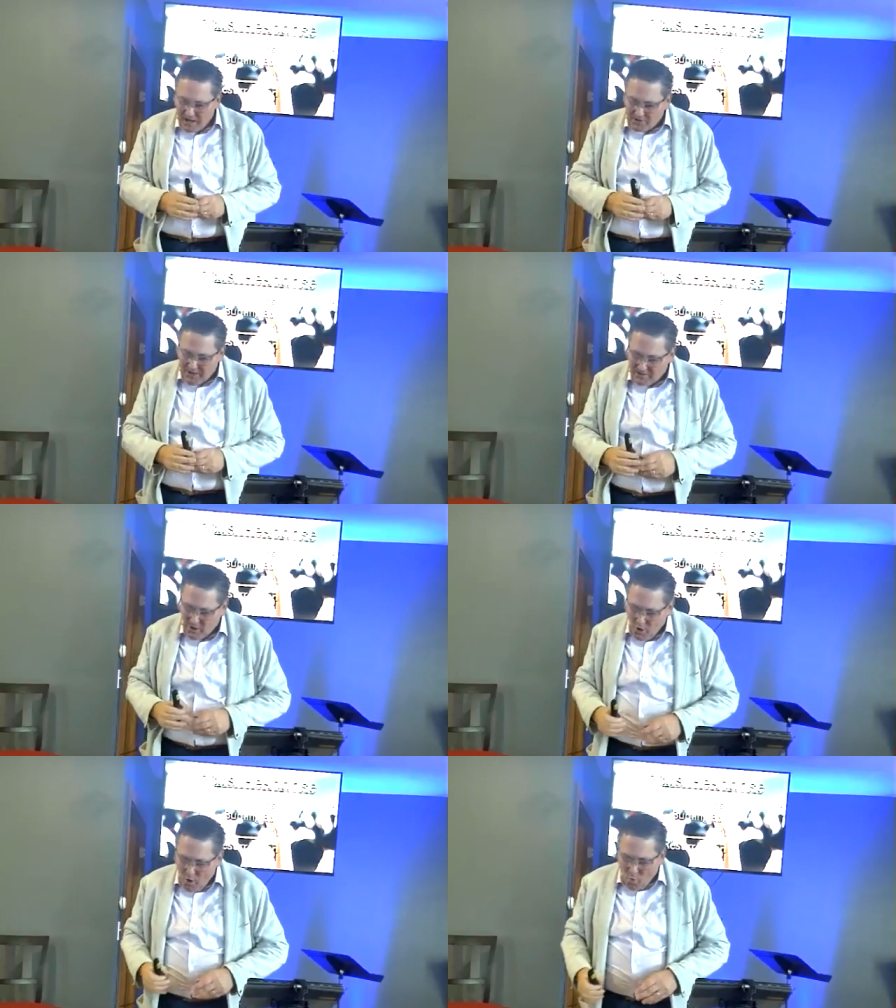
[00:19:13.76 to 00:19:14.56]
on and
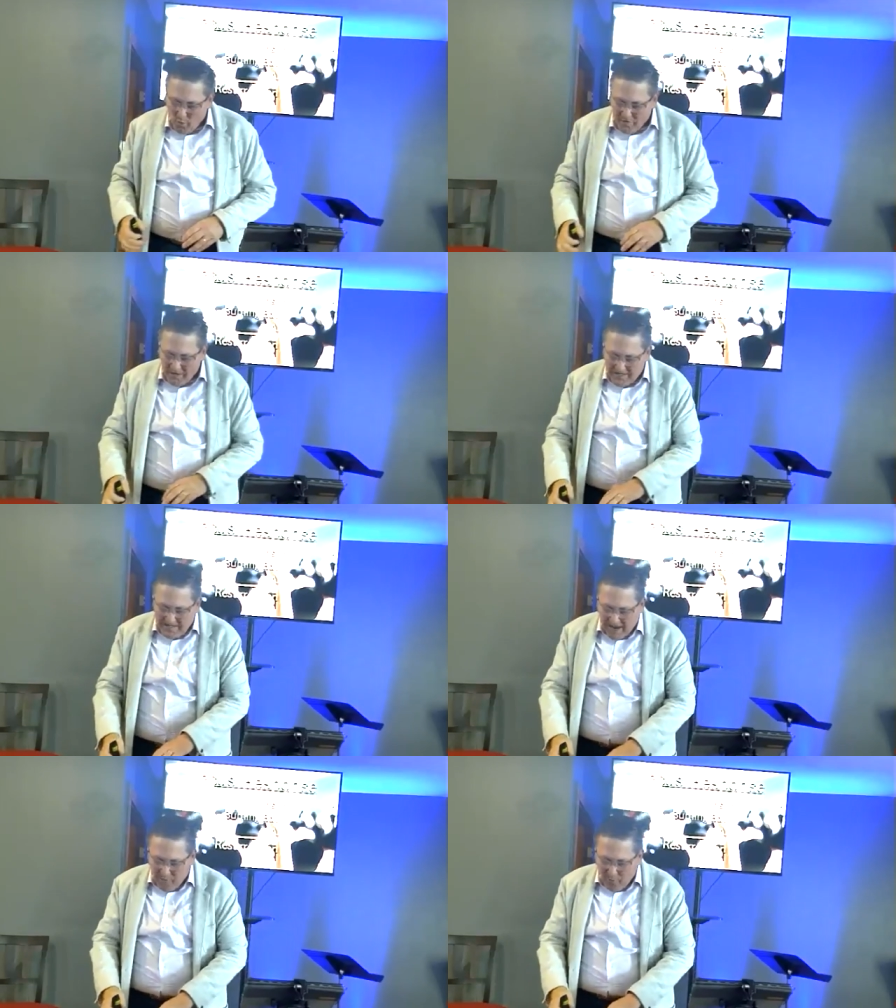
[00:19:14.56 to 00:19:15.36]
says, When the
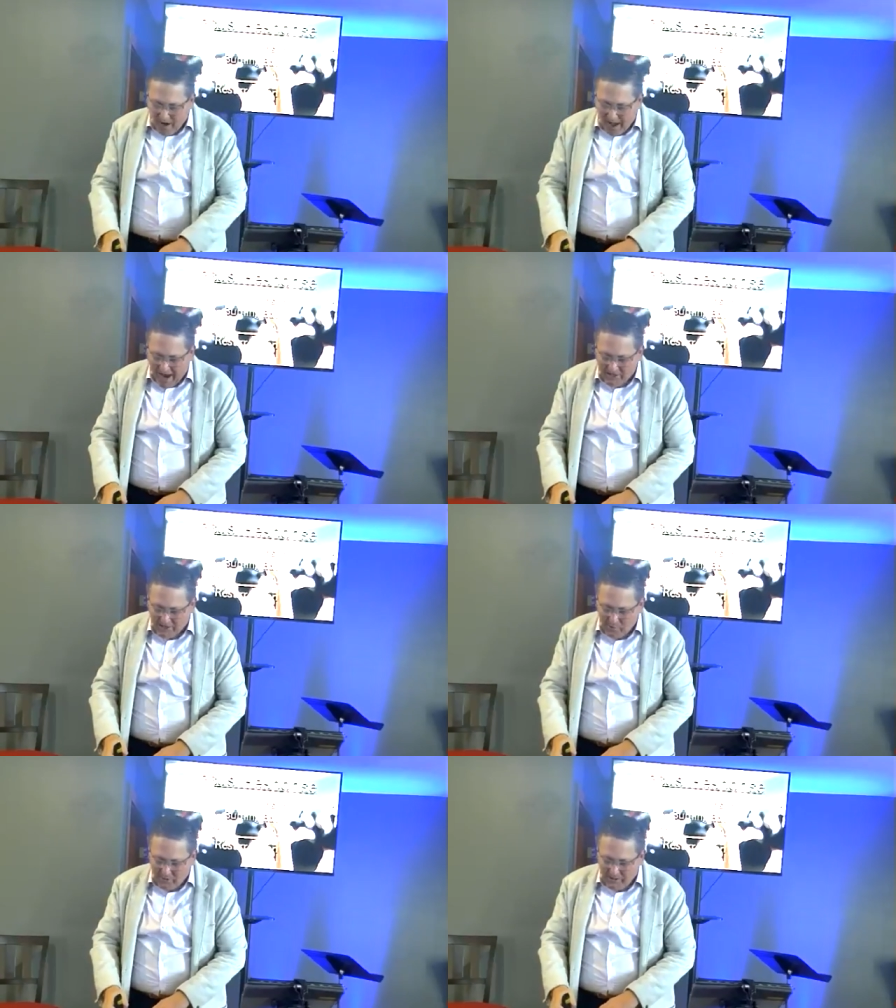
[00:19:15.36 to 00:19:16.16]
dead rise,
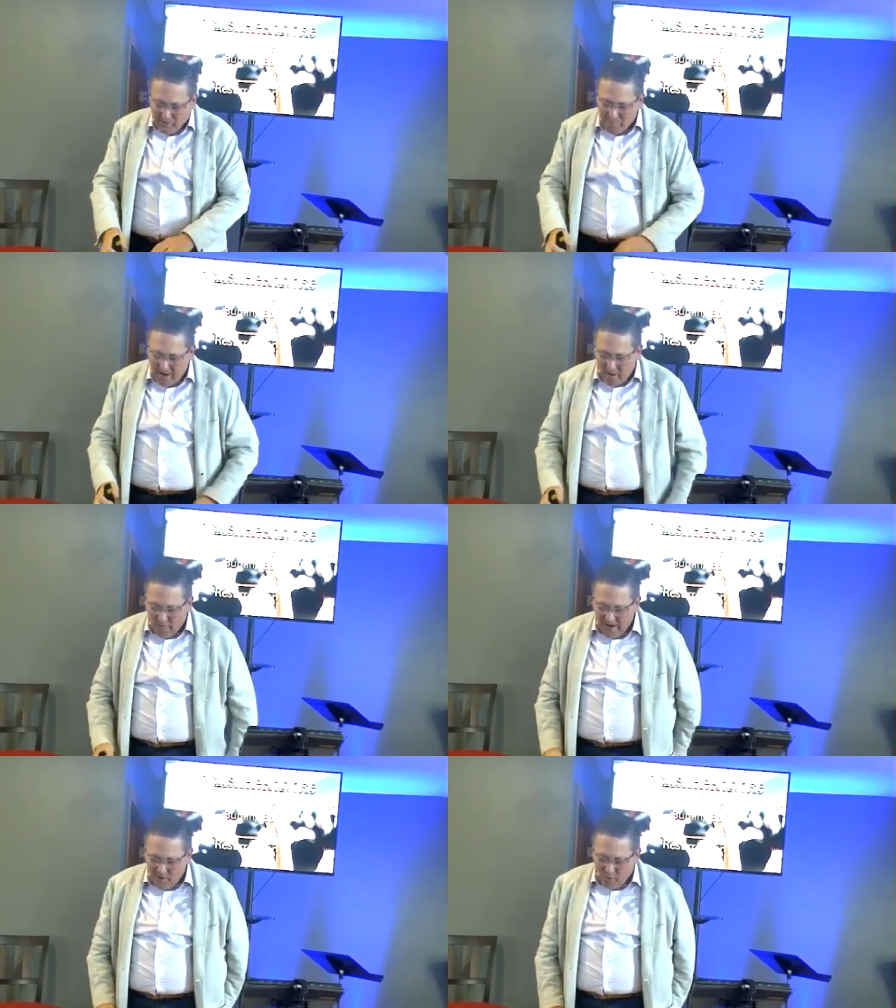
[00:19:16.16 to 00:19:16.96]
they will neither
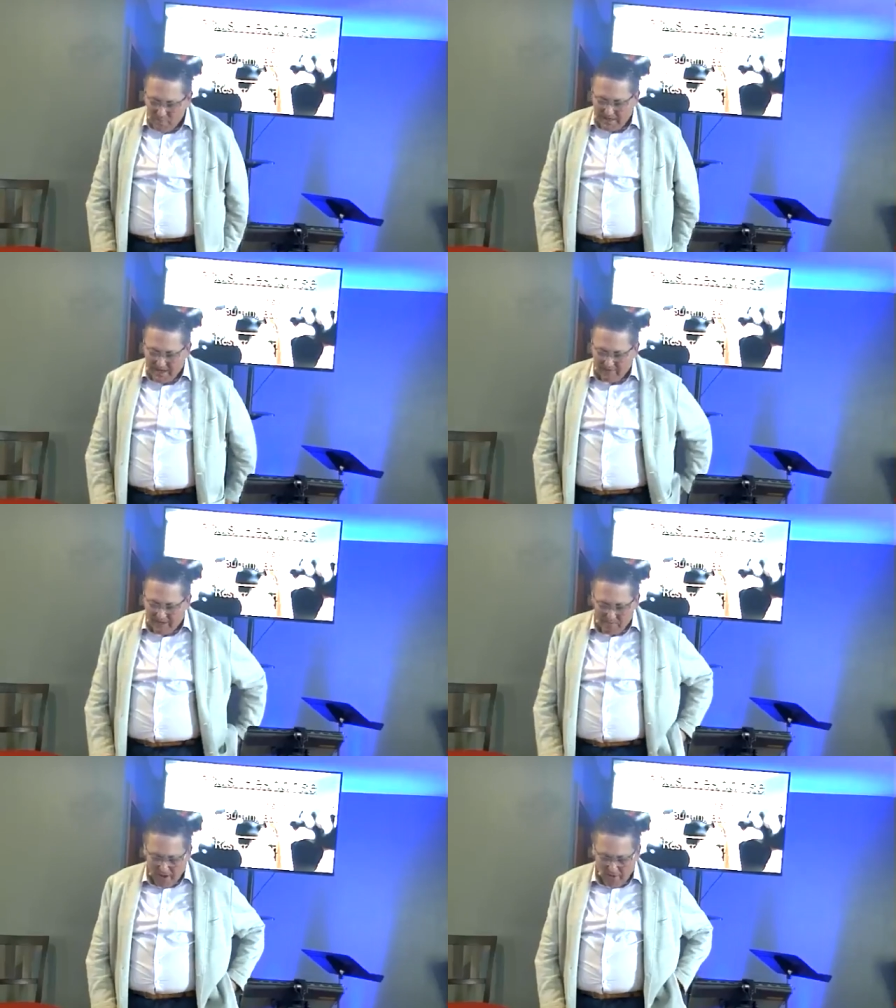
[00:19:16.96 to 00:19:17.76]
marry nor be given
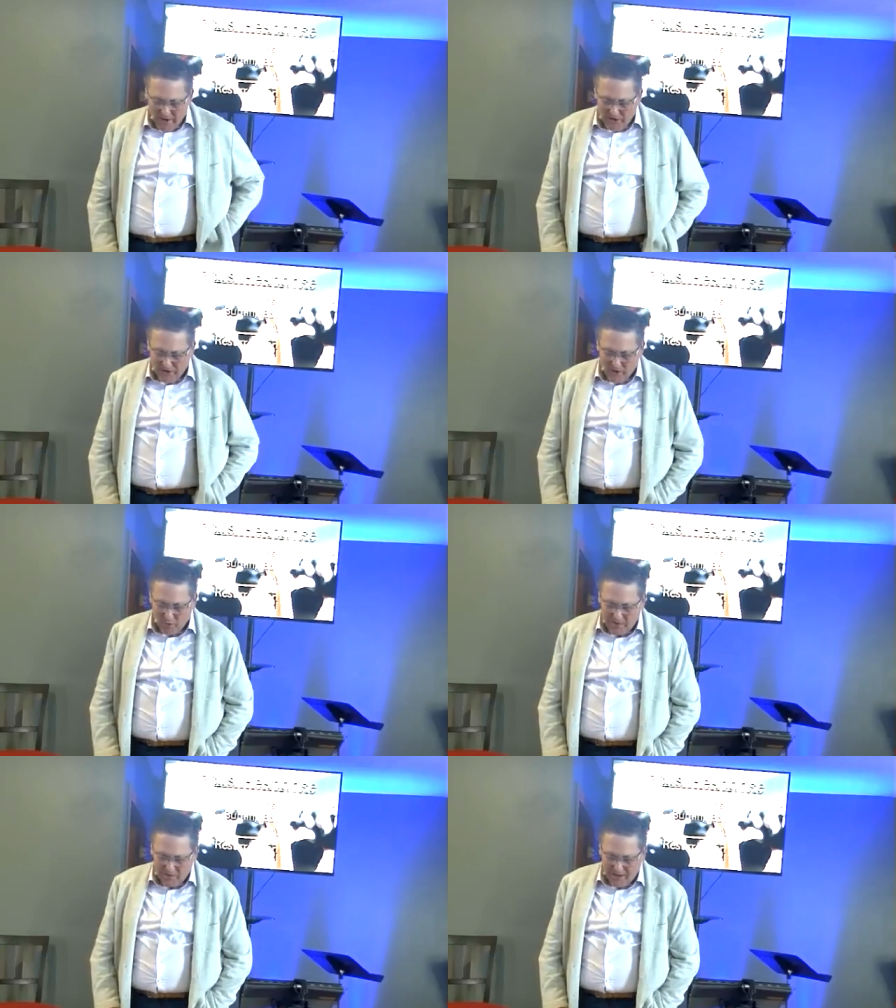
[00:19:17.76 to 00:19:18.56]
in marriage. They
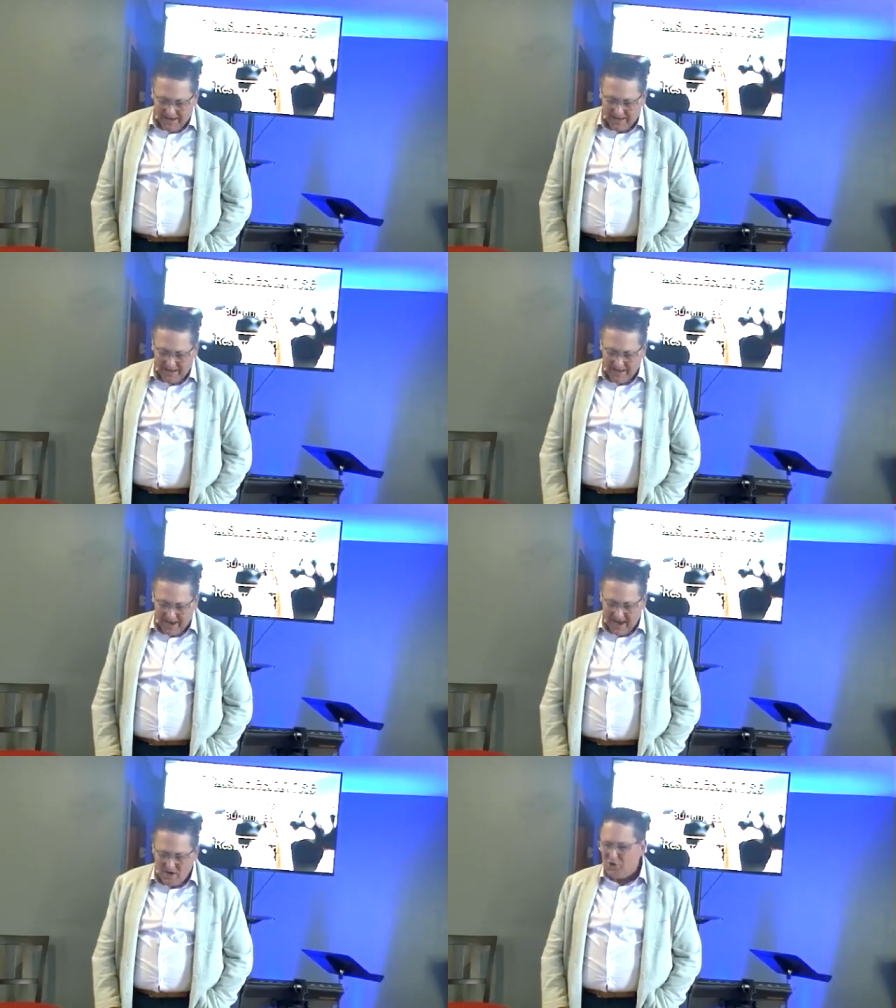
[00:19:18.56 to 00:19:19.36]
will be like
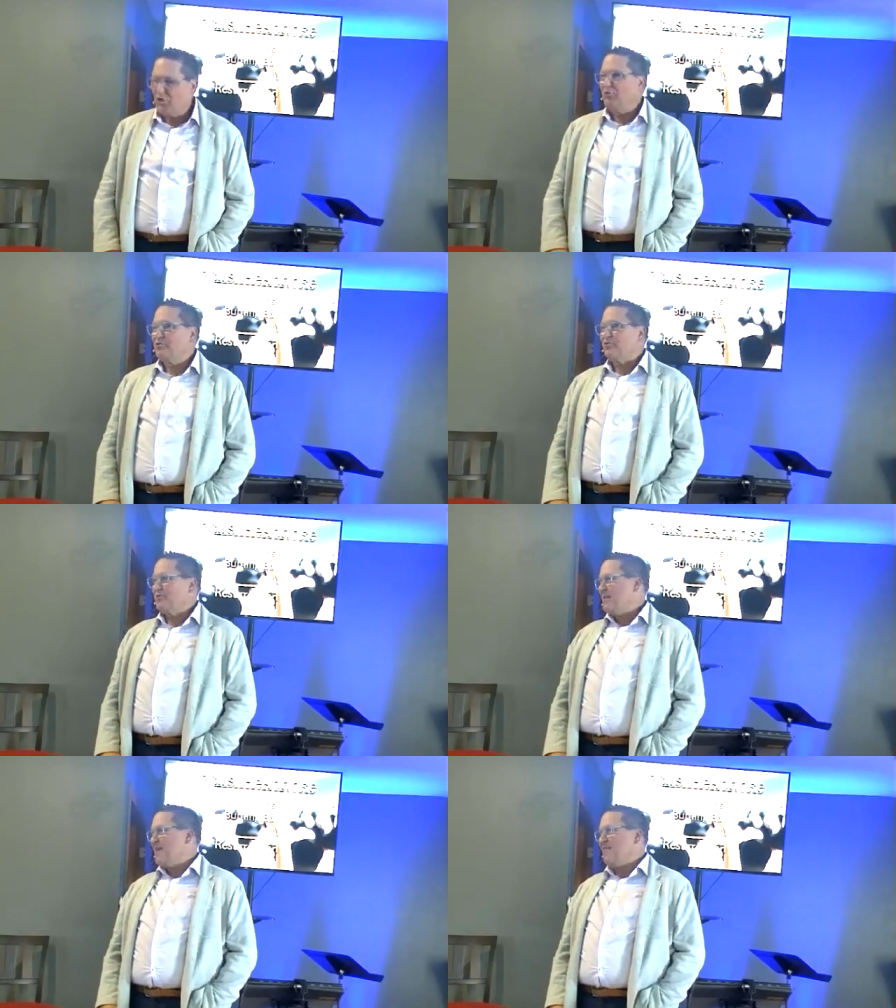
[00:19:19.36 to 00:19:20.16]

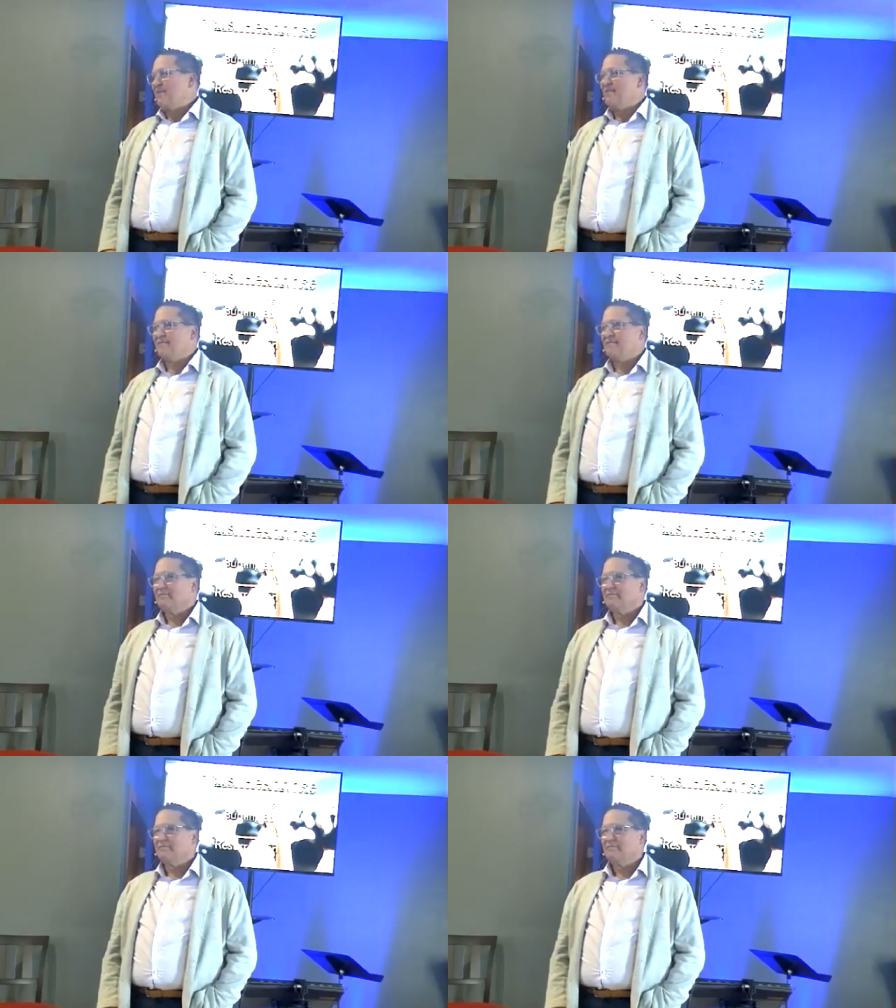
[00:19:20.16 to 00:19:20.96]
angels in heaven.
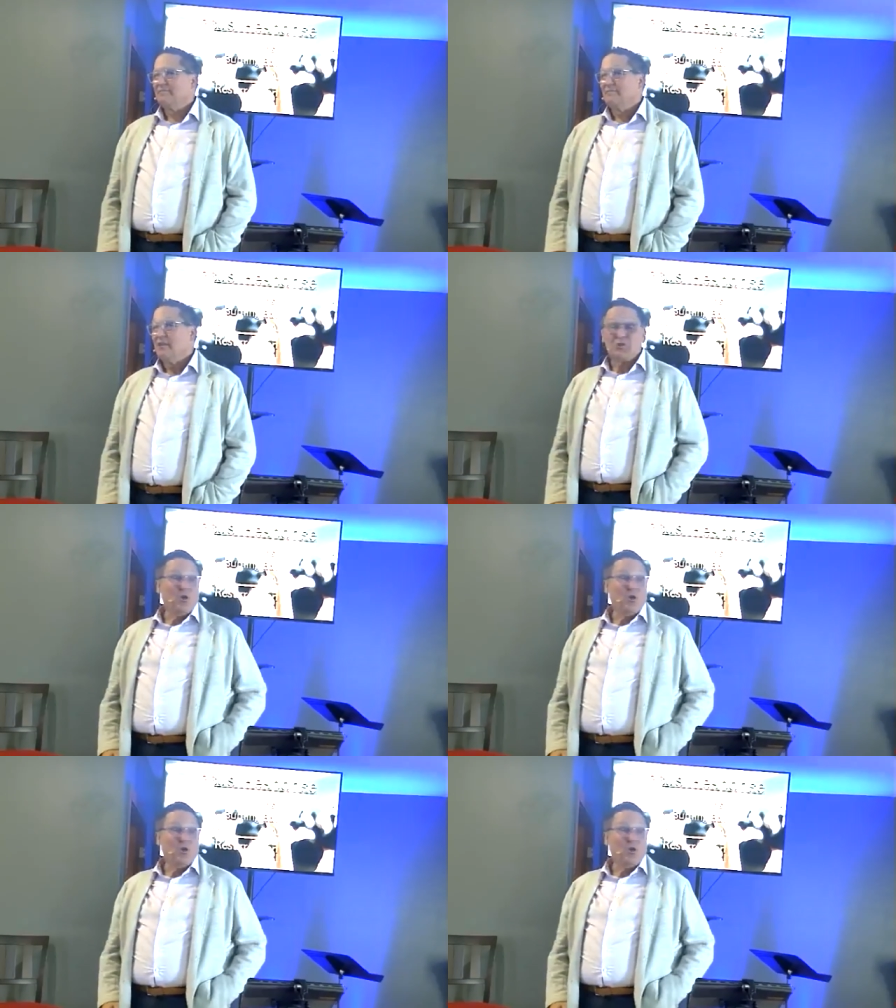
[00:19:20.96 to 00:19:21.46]
And